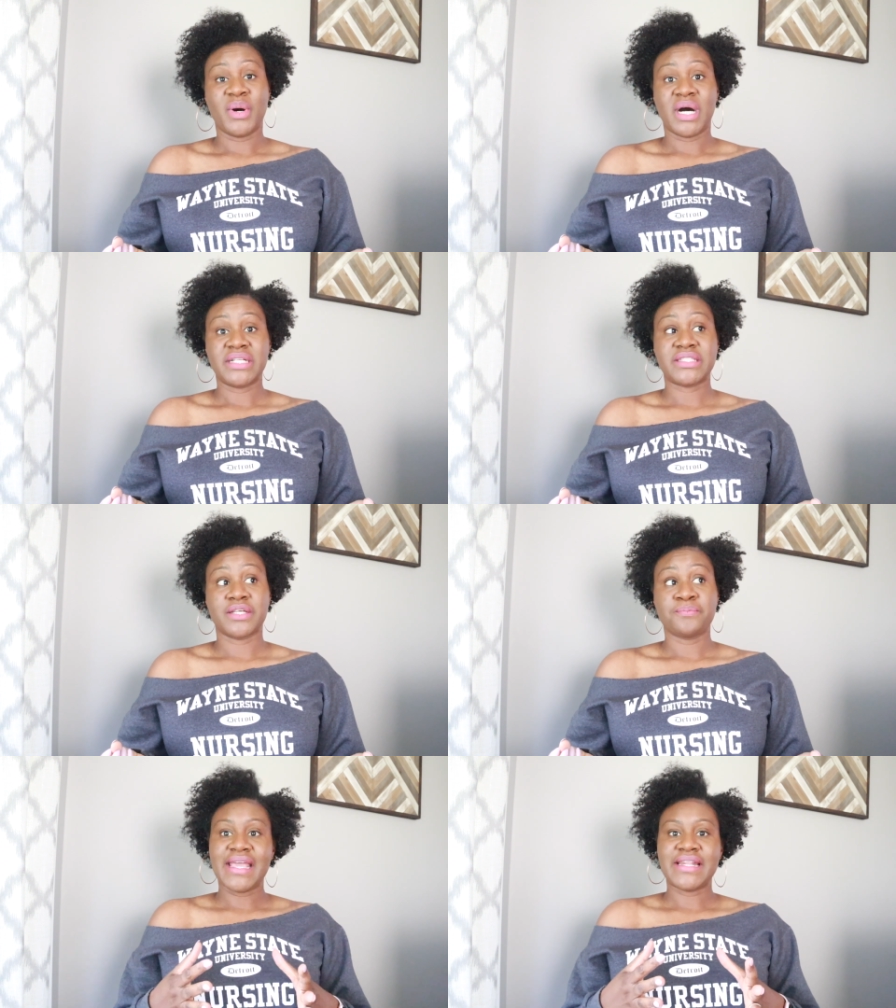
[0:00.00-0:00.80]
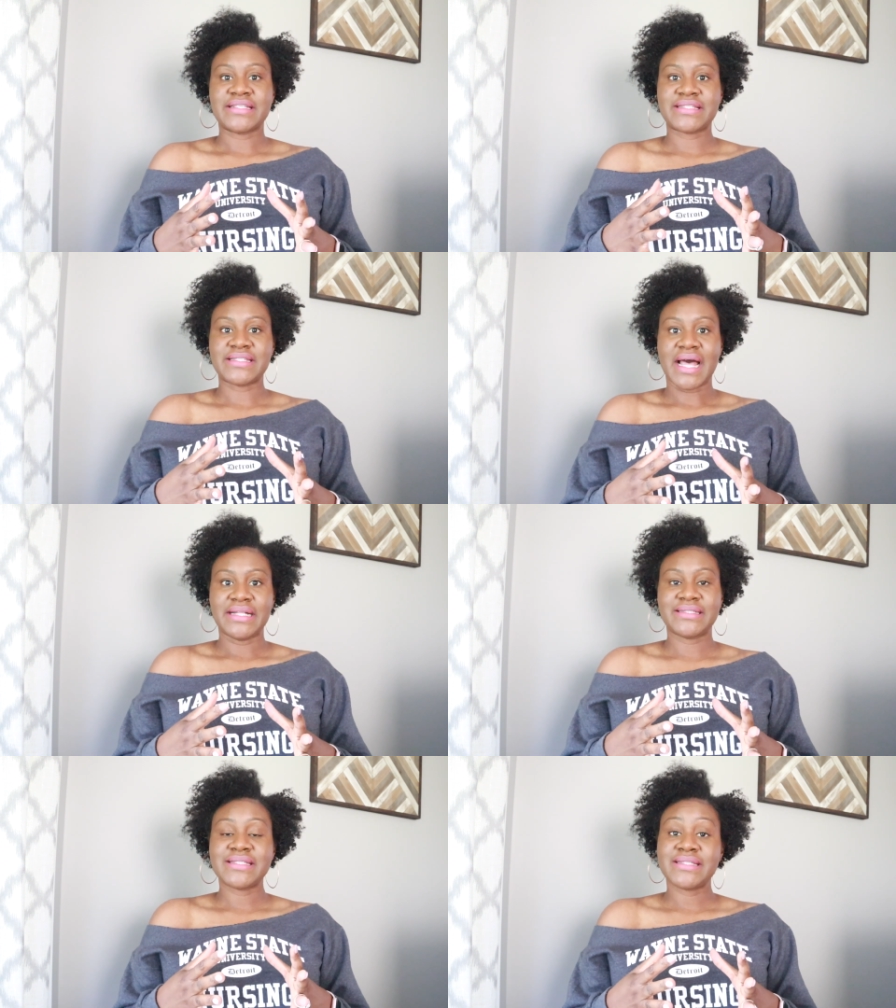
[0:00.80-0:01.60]
But um, it is
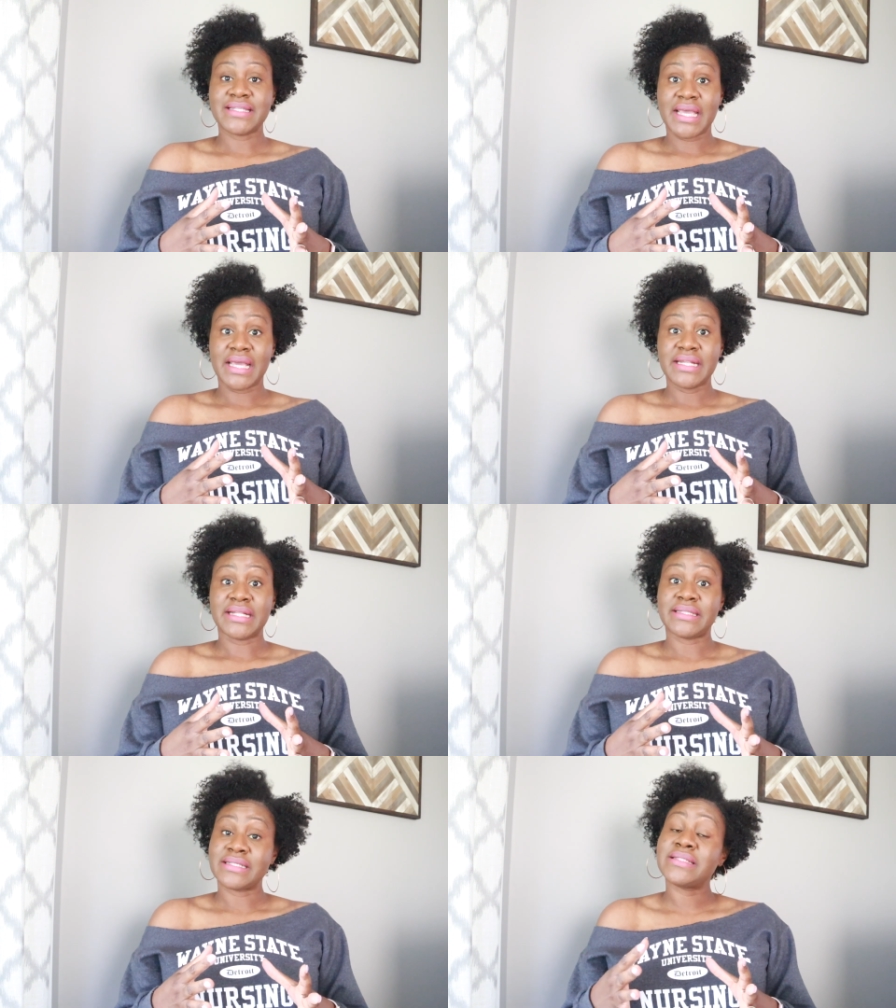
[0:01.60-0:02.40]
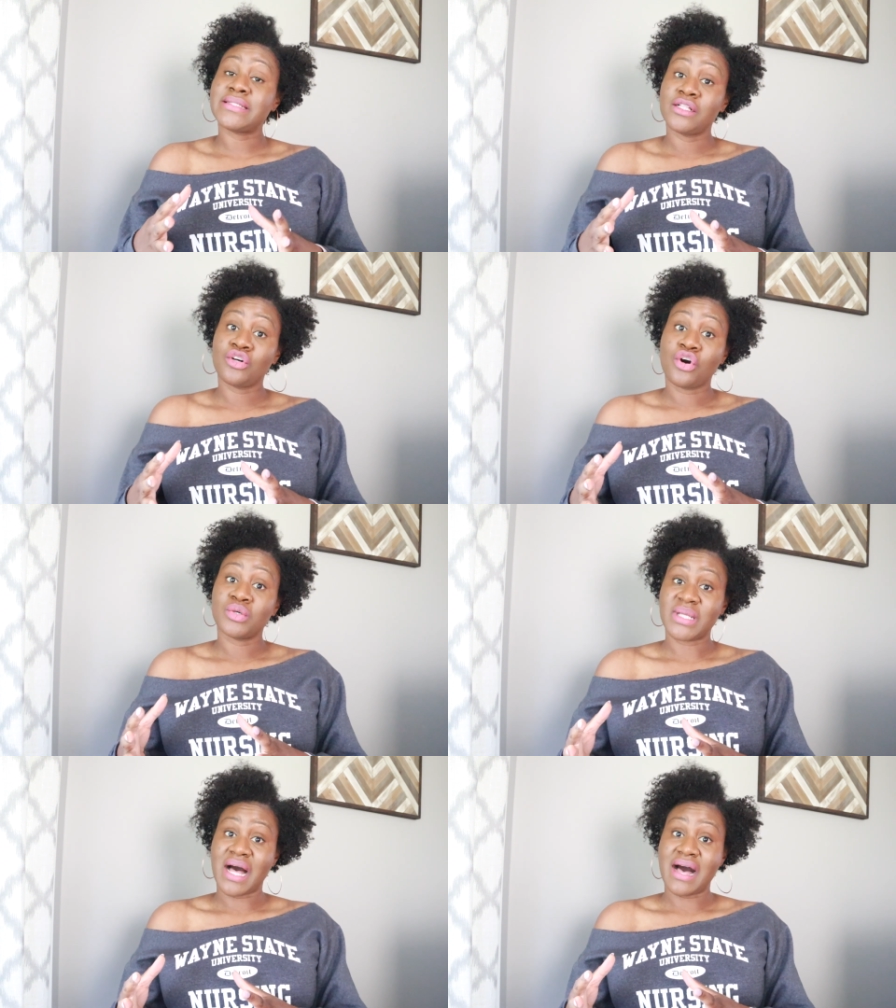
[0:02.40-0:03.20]
sad to say that this still
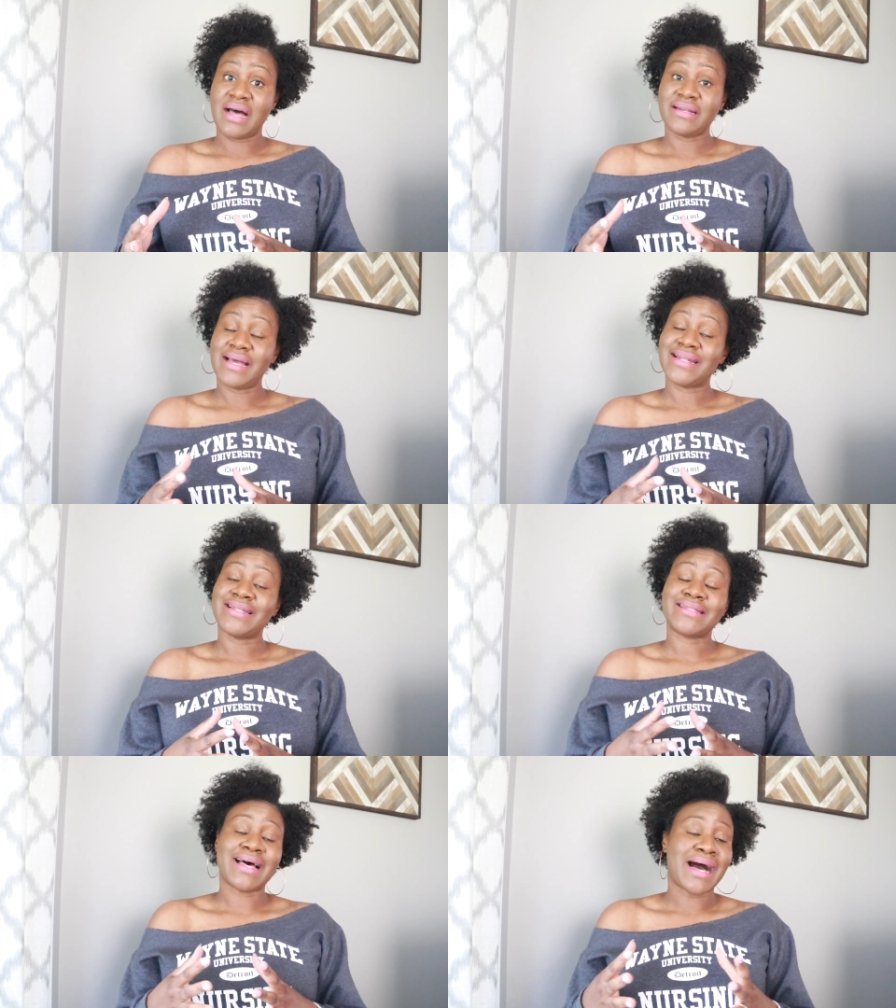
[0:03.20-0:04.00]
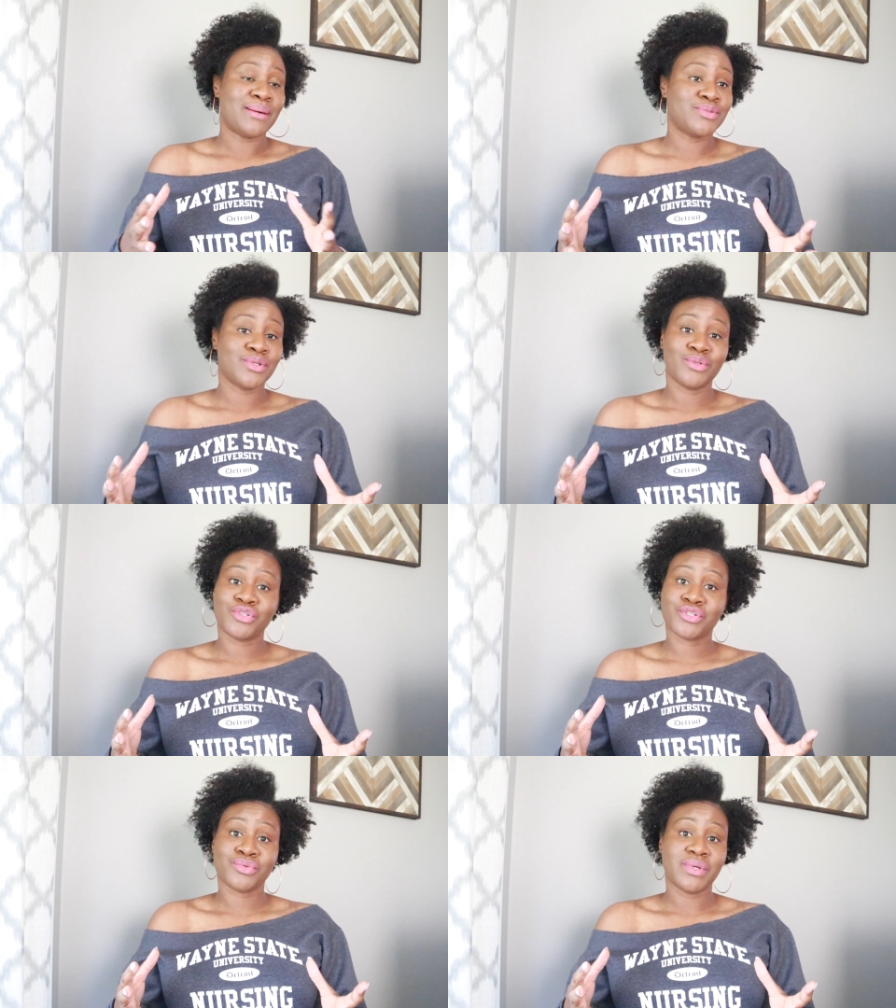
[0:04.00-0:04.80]
goes on and it is absolute
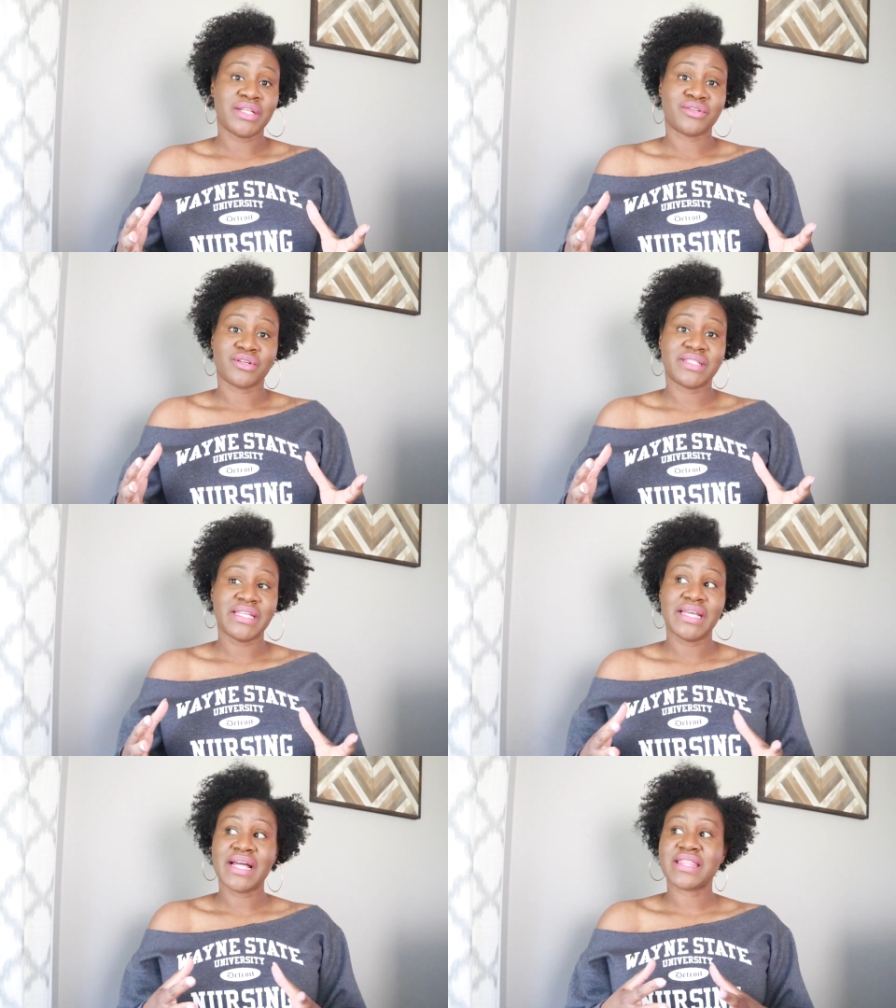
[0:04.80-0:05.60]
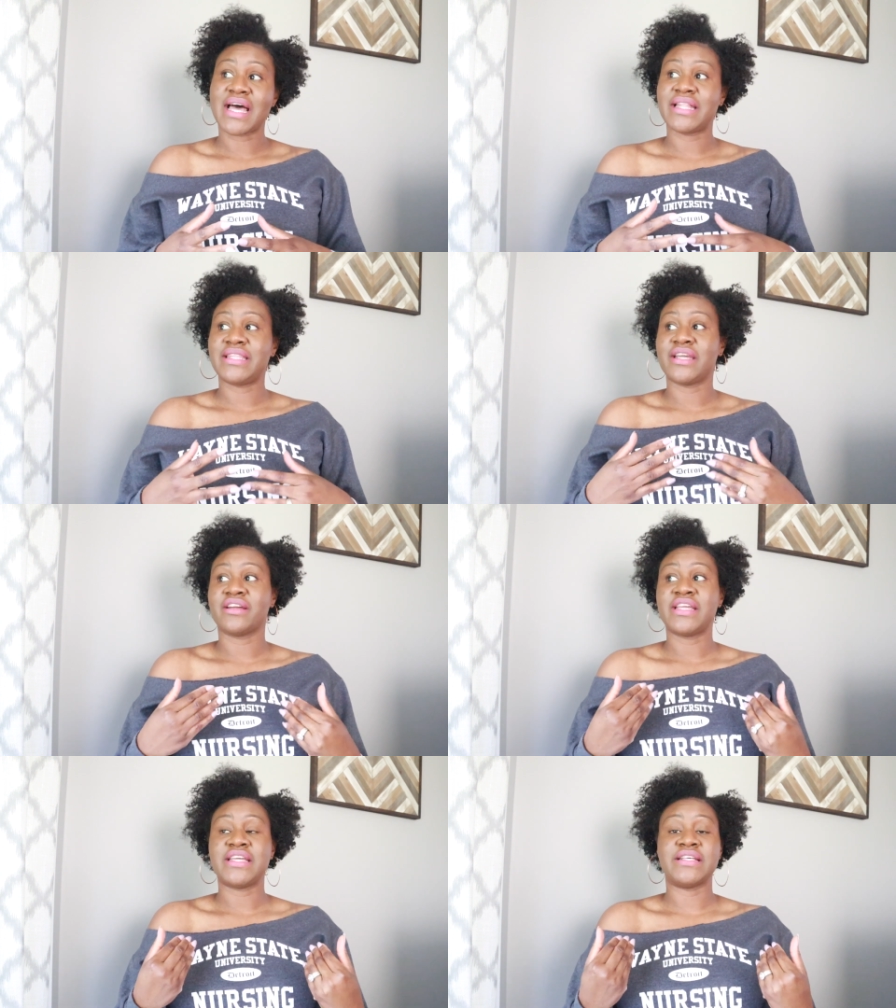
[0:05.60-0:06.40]
true in nursing that there
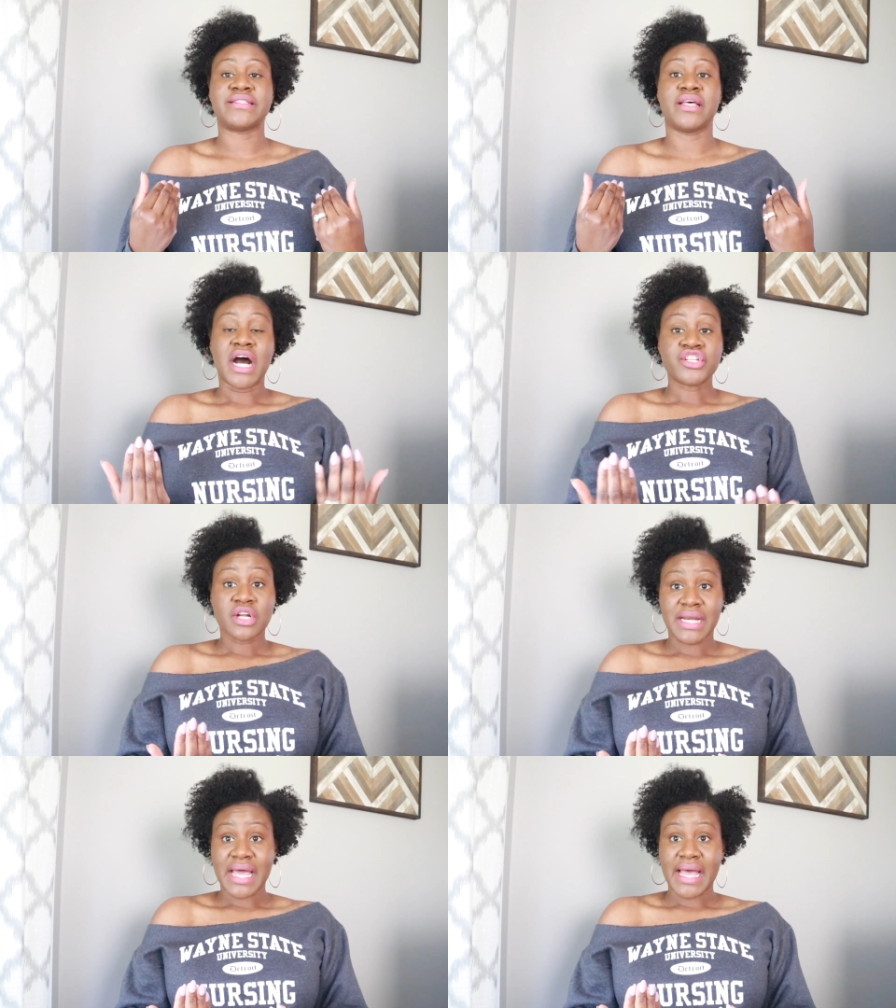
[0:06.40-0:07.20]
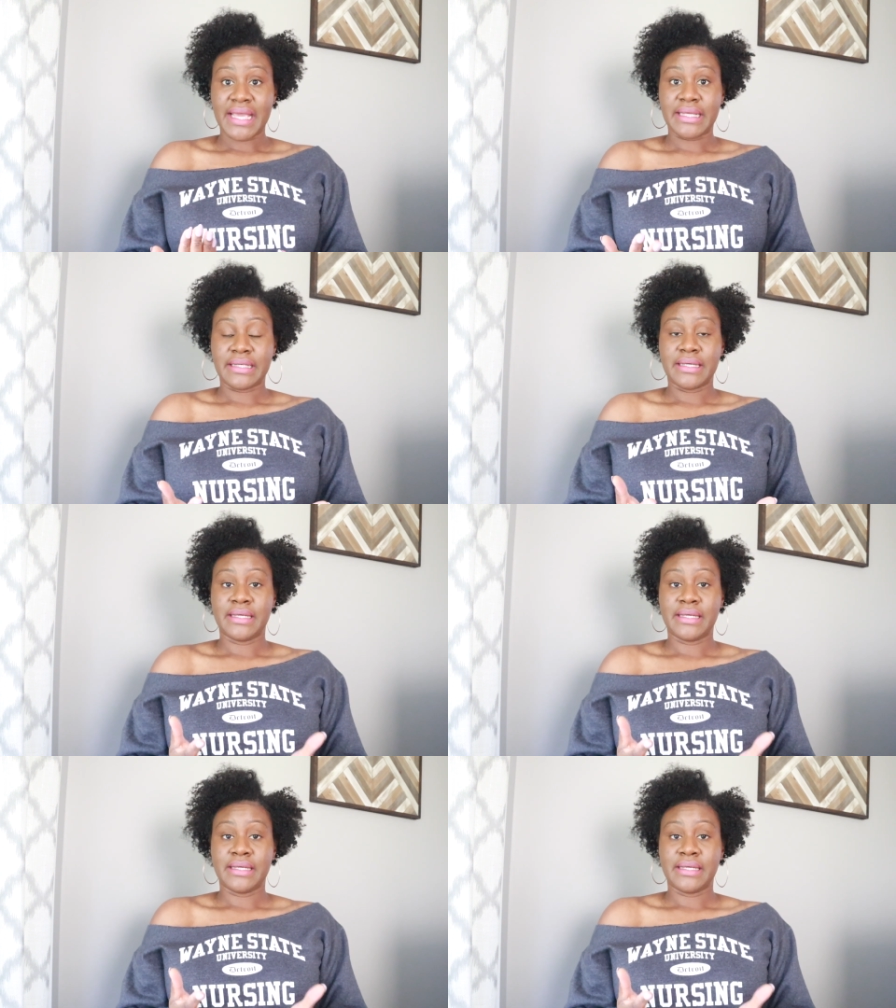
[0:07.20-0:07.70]
is underlying